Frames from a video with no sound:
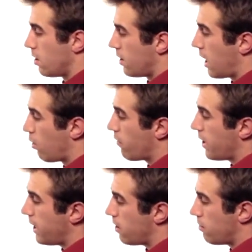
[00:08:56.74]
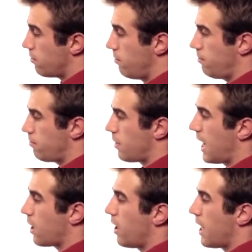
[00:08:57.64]
Now over here,
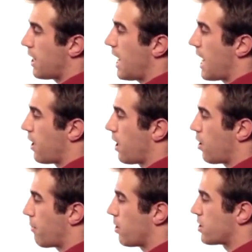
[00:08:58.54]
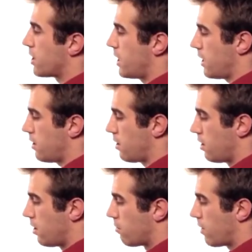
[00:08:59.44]
I go ahead and add another person in
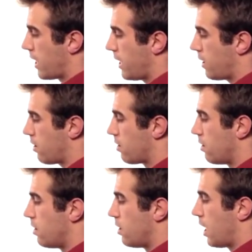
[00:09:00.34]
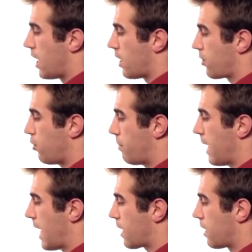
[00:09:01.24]
right here on a
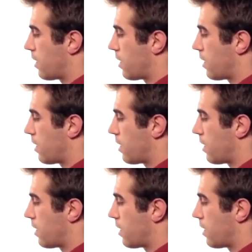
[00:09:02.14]
2-pack.